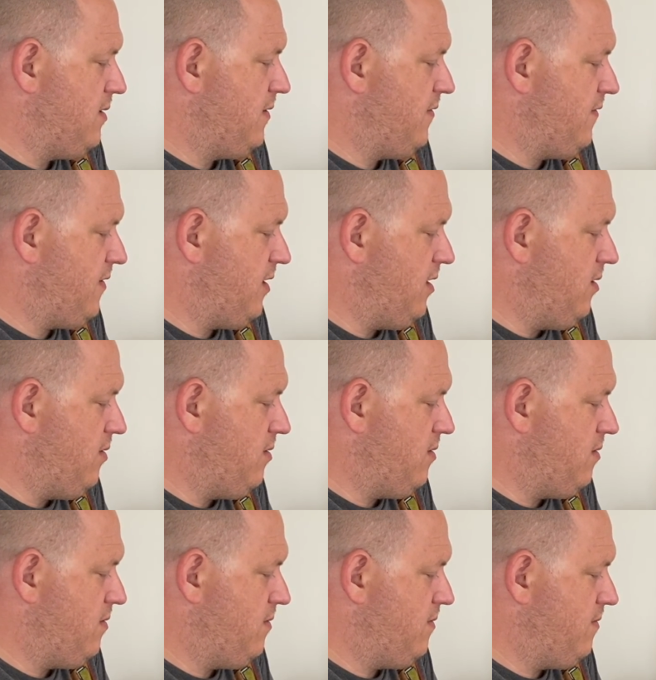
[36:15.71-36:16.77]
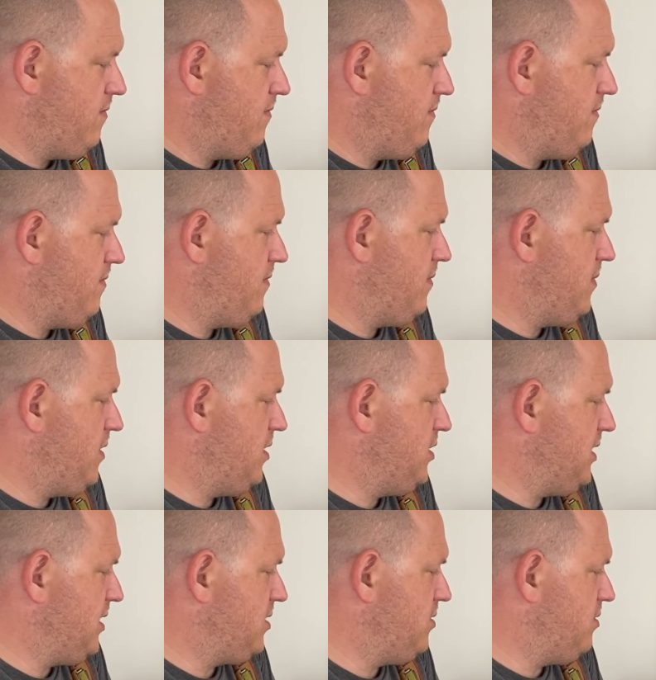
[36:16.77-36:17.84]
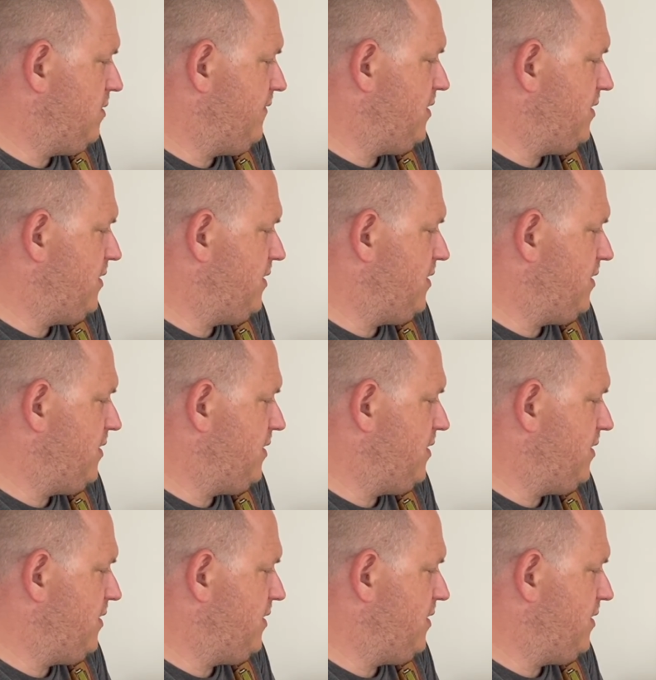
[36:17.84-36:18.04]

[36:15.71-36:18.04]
So eject all of